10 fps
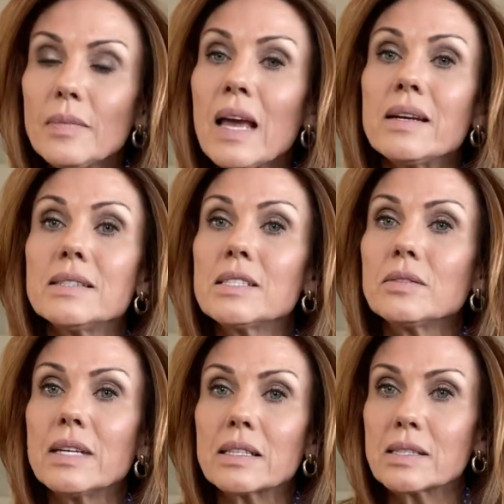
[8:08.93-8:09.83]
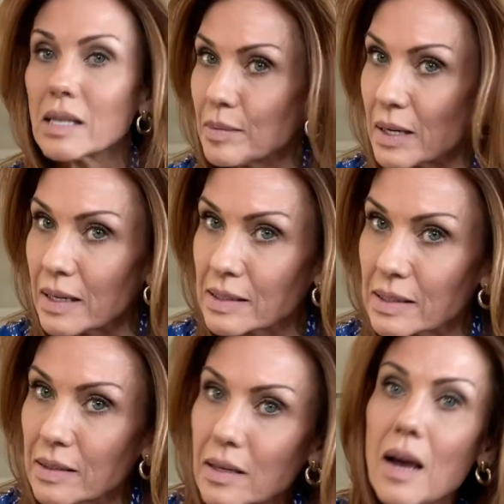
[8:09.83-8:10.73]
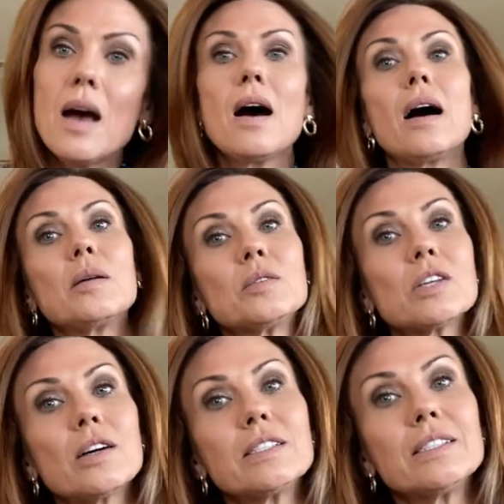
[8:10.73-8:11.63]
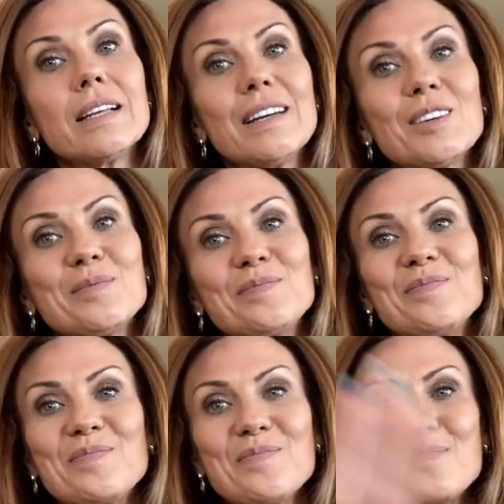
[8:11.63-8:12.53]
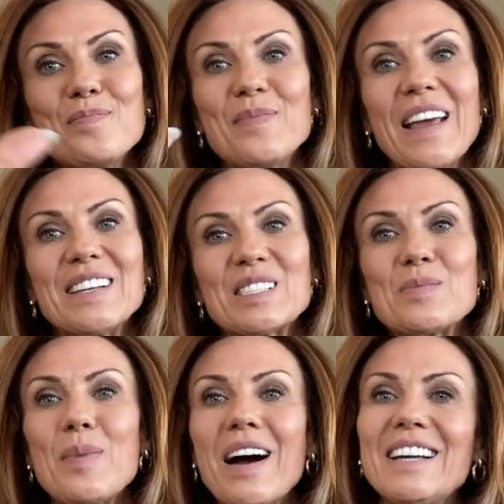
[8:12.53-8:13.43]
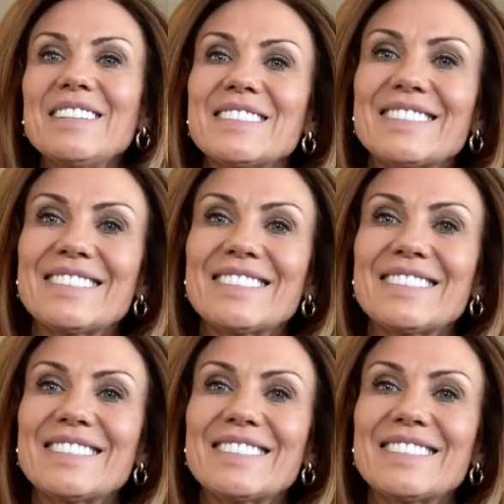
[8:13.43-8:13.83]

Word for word: And until next time, guys, and I will talk to you later. Thanks. Bye.